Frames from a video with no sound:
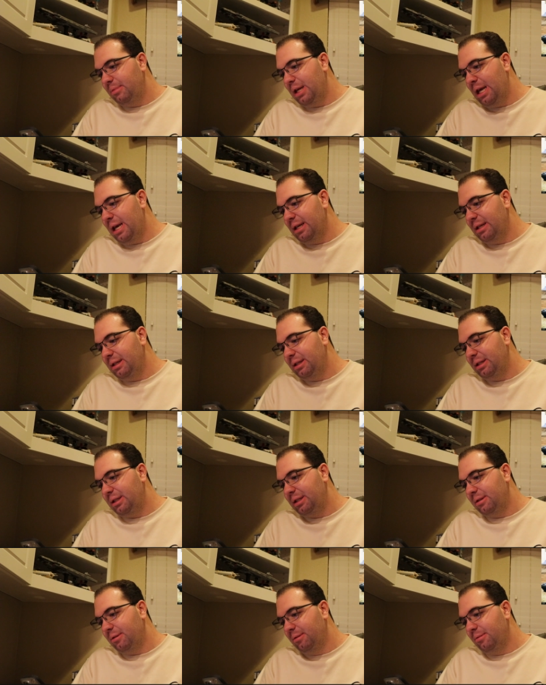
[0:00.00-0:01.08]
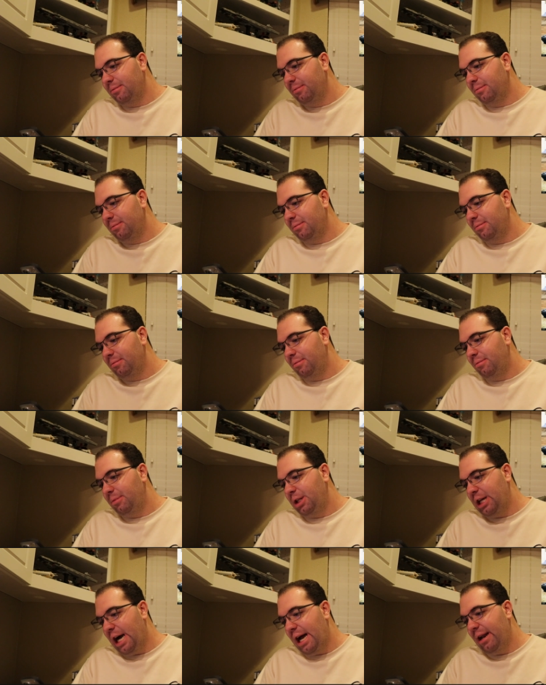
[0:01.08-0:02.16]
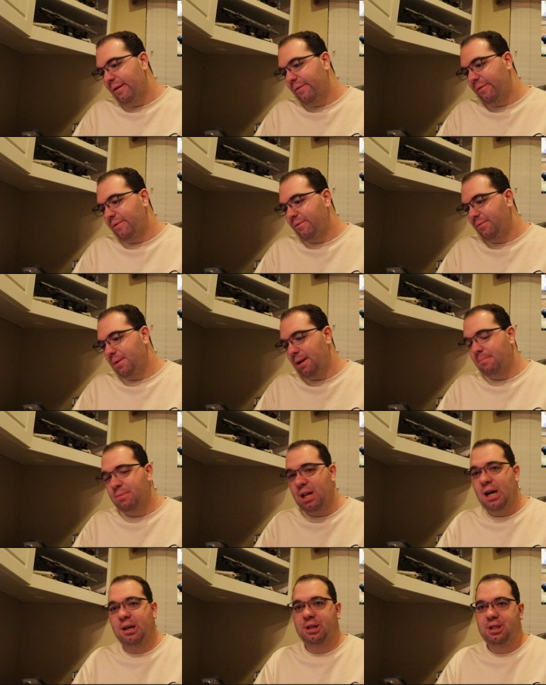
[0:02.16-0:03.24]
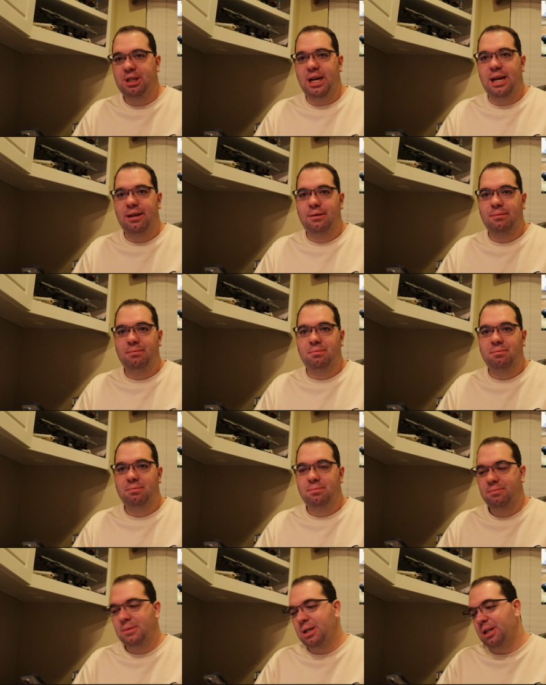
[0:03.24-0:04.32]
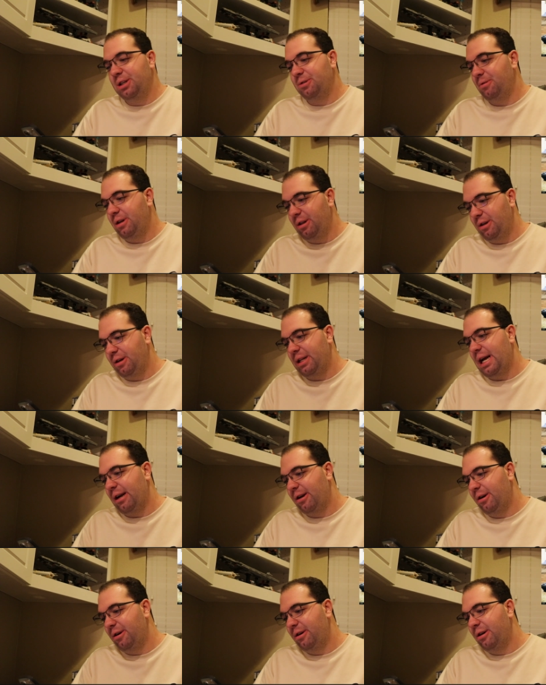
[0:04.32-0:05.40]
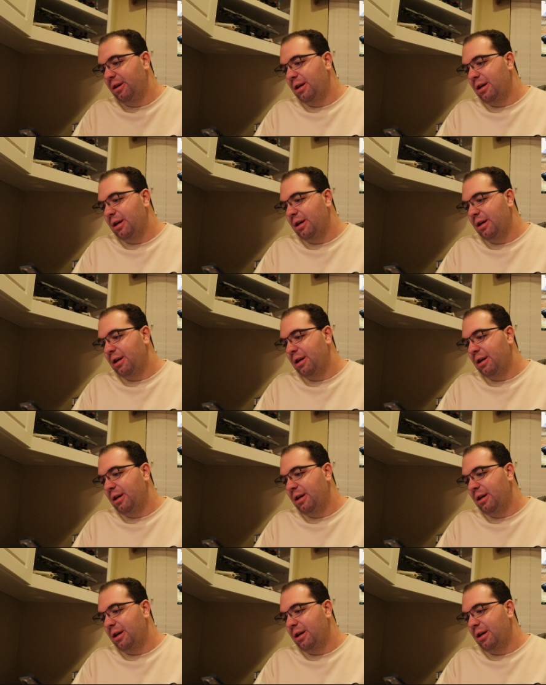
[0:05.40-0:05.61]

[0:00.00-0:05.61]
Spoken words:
is kind of a block of shit. It doesn't really look that good.